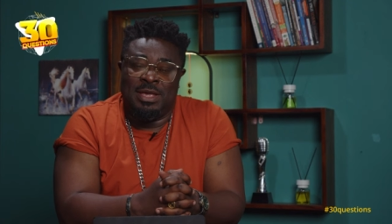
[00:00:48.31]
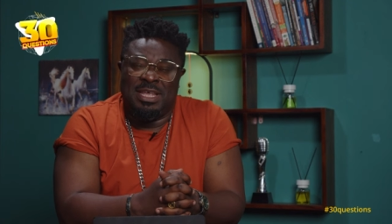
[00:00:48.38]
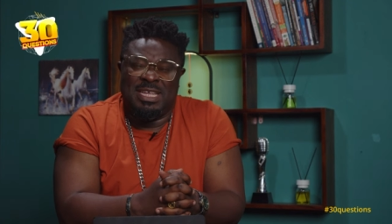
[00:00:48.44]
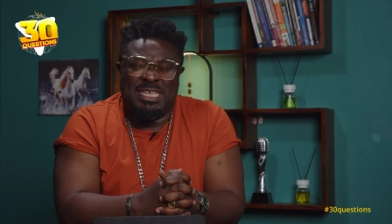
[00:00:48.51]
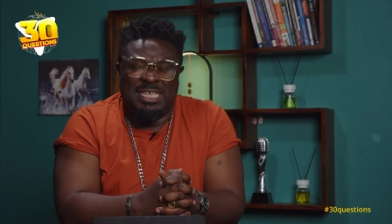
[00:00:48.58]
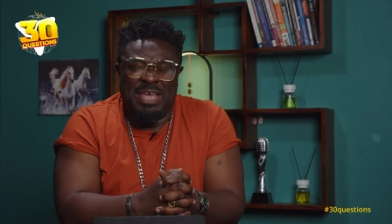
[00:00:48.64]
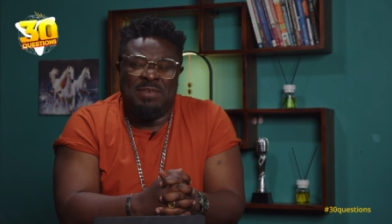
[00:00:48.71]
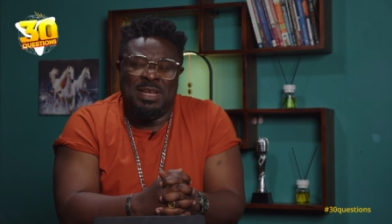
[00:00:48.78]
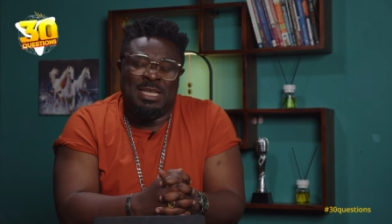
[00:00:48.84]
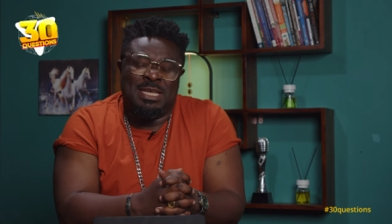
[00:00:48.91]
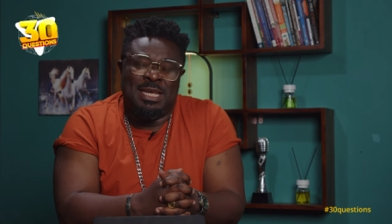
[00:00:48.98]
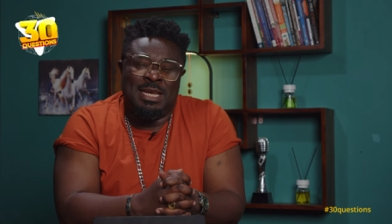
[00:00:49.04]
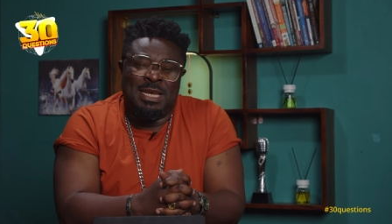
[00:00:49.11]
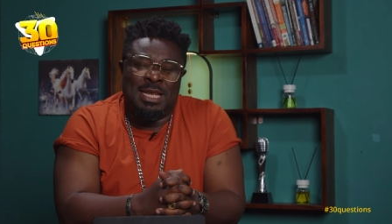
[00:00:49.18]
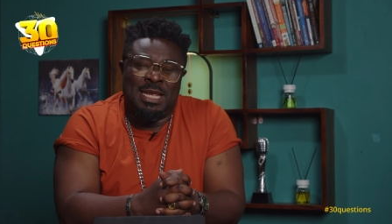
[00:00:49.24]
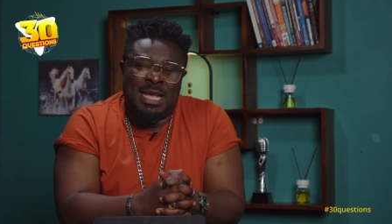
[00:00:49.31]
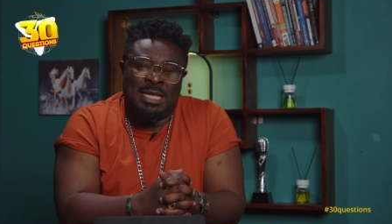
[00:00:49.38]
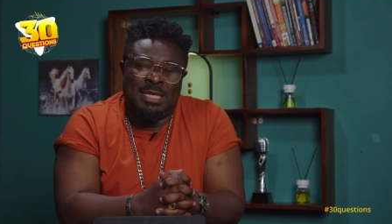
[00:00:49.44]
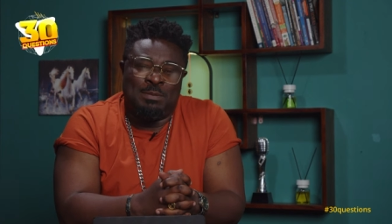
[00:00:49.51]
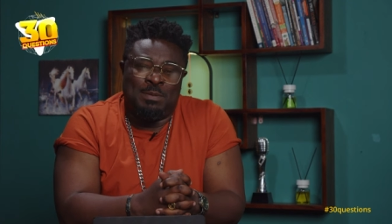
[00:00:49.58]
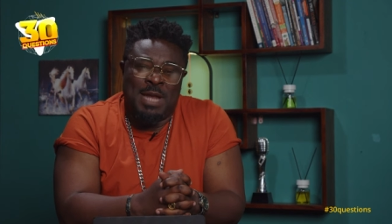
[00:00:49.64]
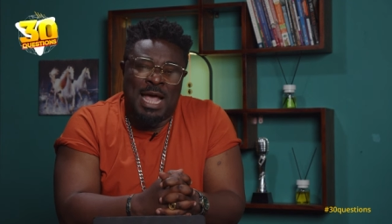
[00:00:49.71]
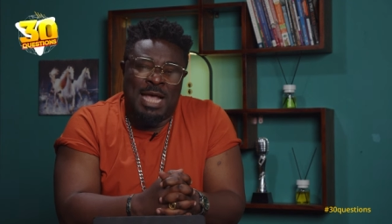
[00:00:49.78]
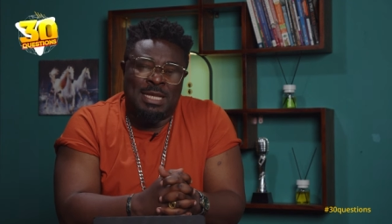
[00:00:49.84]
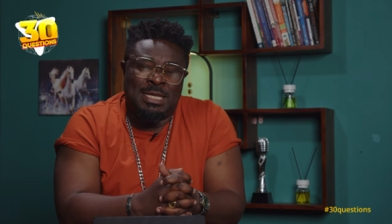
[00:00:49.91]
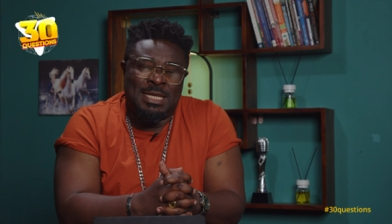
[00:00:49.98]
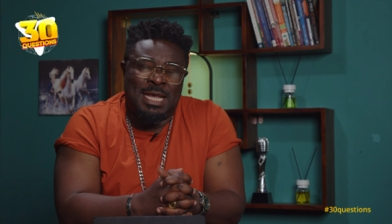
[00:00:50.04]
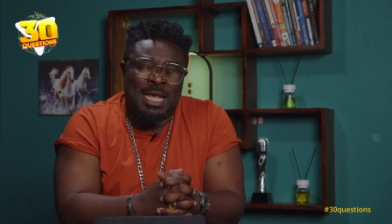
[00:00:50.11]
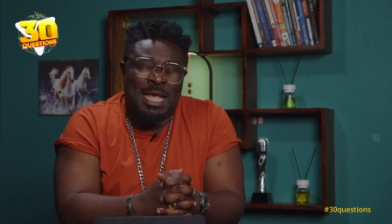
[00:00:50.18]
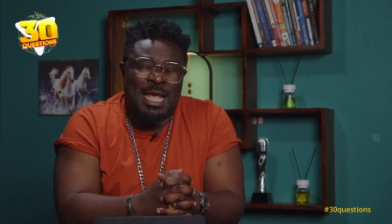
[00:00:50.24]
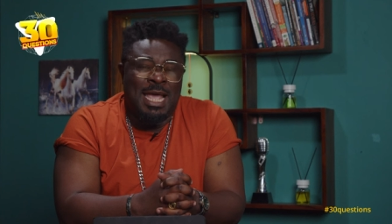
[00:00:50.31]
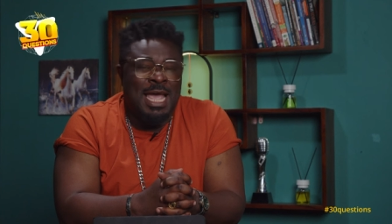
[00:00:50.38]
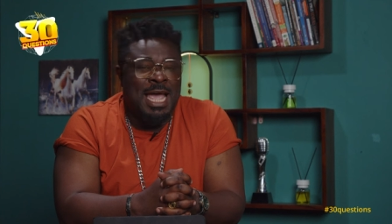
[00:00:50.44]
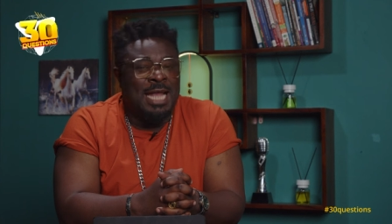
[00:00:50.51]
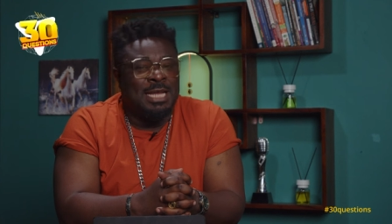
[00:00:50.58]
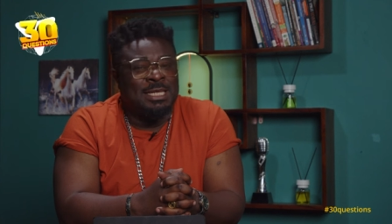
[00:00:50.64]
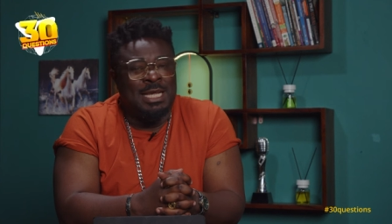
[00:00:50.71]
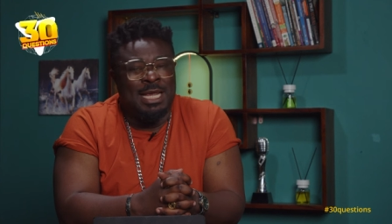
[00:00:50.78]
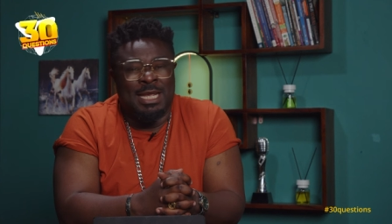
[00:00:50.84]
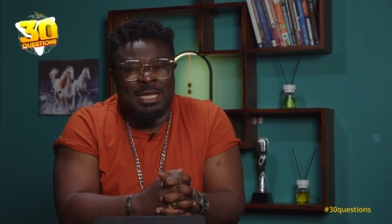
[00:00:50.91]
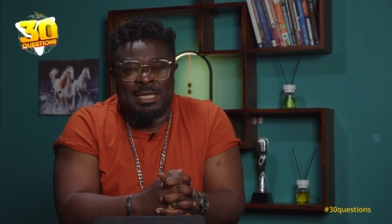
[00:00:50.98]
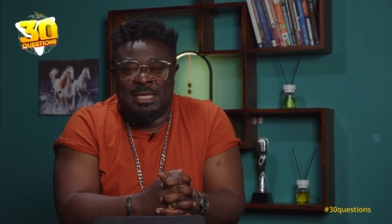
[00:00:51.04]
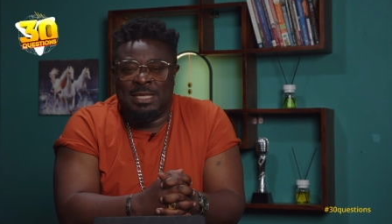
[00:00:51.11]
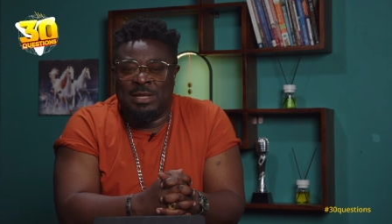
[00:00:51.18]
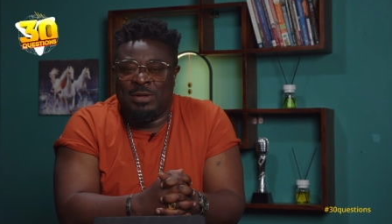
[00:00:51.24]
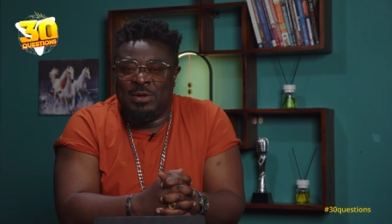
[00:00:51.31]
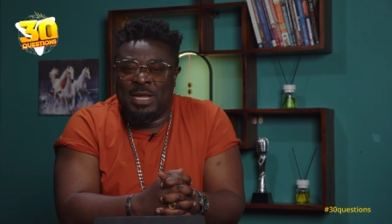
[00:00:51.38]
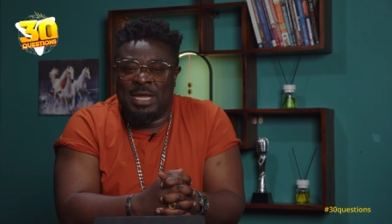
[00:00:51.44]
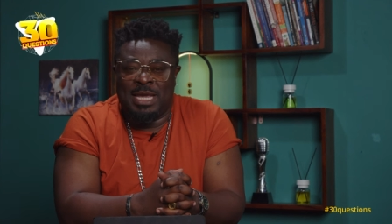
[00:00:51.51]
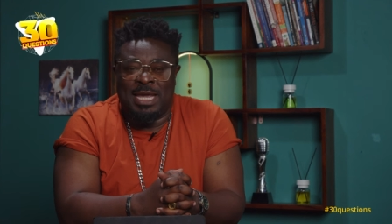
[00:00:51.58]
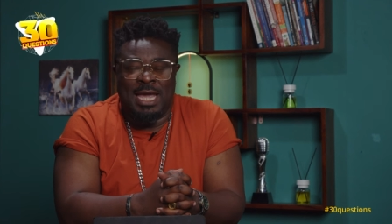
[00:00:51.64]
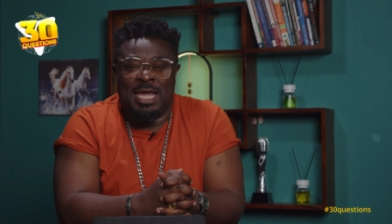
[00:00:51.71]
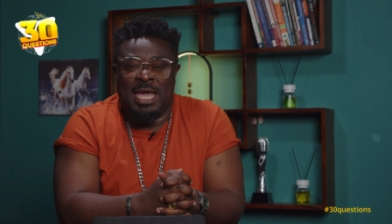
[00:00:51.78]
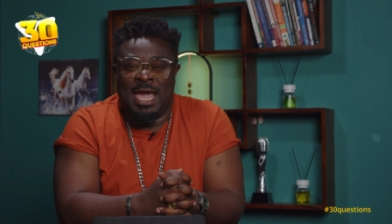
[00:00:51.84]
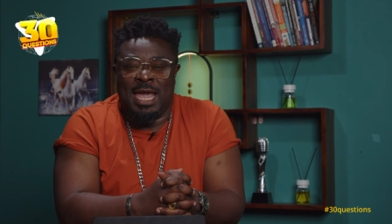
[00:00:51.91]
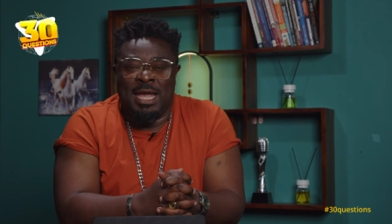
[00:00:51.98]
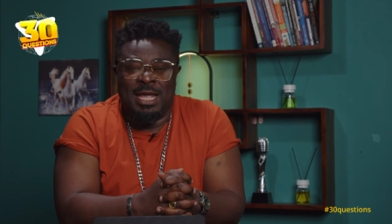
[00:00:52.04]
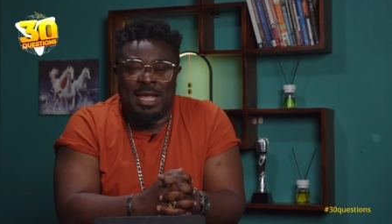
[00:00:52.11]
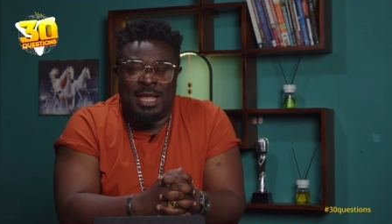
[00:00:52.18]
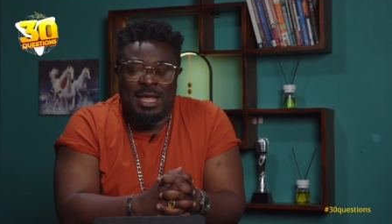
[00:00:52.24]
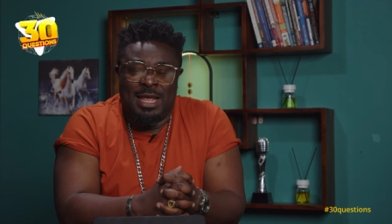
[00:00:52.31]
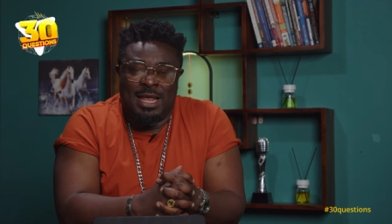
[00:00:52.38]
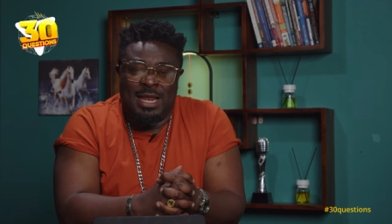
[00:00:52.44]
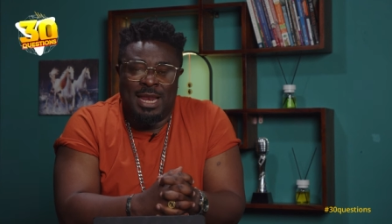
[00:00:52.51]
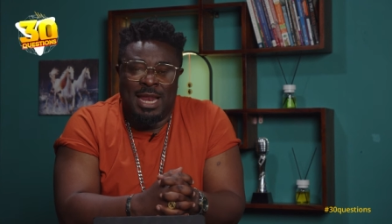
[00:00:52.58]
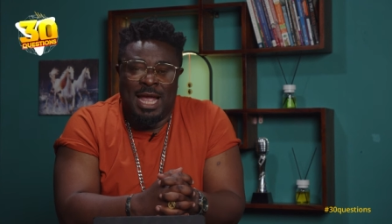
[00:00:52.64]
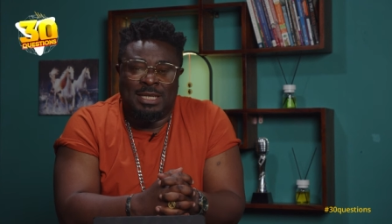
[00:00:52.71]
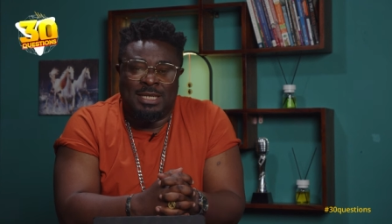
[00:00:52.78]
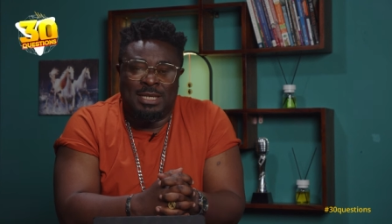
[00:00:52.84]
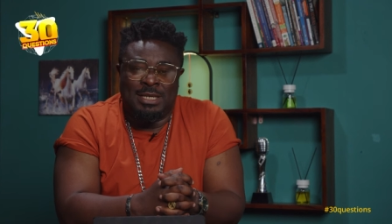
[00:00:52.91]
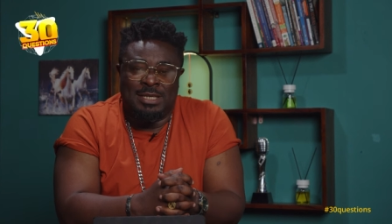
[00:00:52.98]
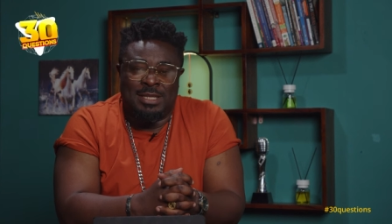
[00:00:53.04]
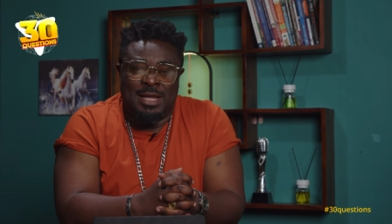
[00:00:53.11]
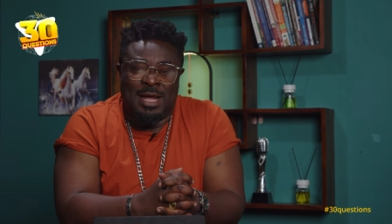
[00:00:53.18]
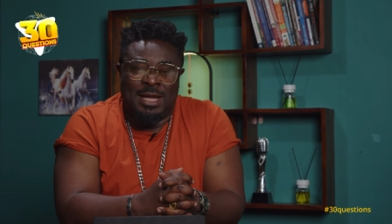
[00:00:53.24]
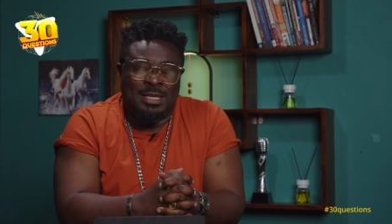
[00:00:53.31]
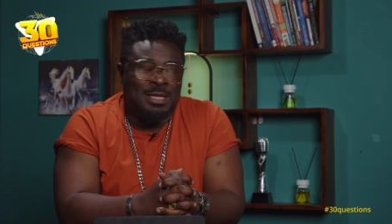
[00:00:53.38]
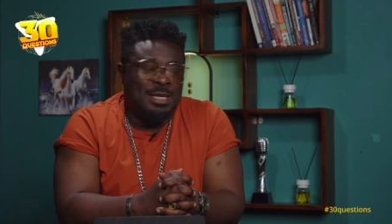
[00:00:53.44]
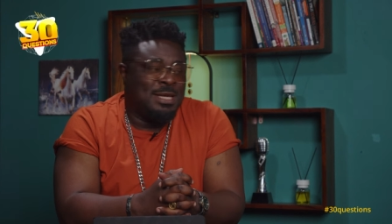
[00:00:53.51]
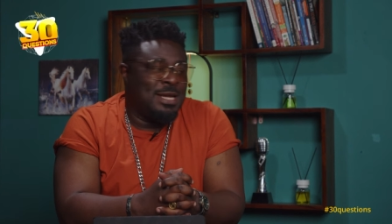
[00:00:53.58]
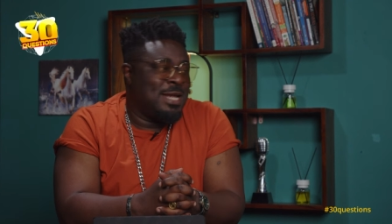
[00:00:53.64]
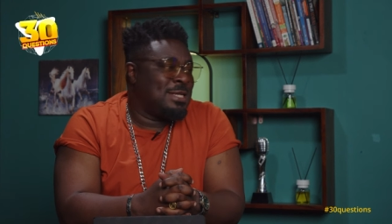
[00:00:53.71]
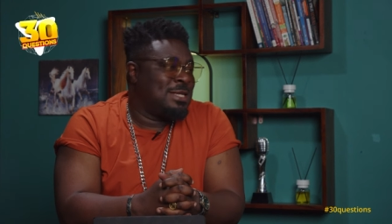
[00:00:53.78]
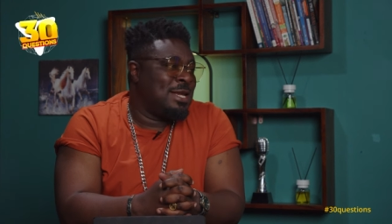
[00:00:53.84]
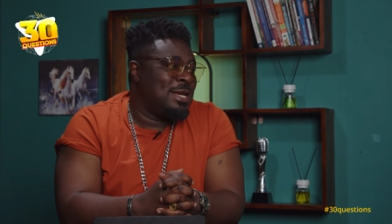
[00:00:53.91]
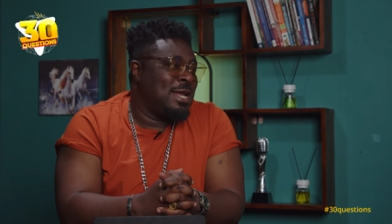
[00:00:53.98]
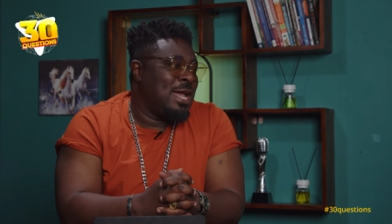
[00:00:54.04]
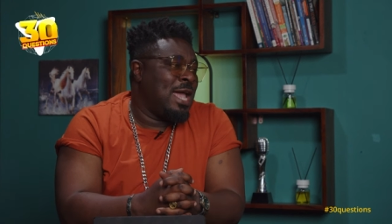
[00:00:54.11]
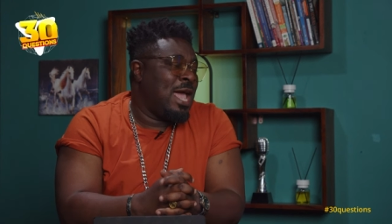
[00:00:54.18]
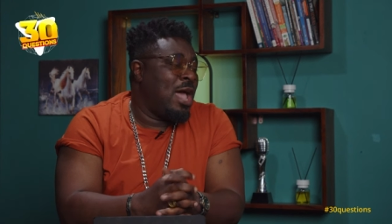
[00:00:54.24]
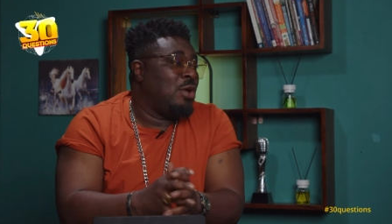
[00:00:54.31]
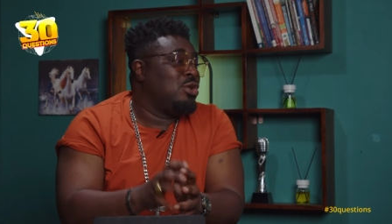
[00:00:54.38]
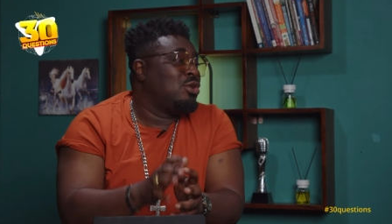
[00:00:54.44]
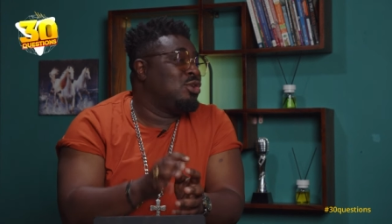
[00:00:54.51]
17 years plus, and she is still kicking like she started yesterday. How you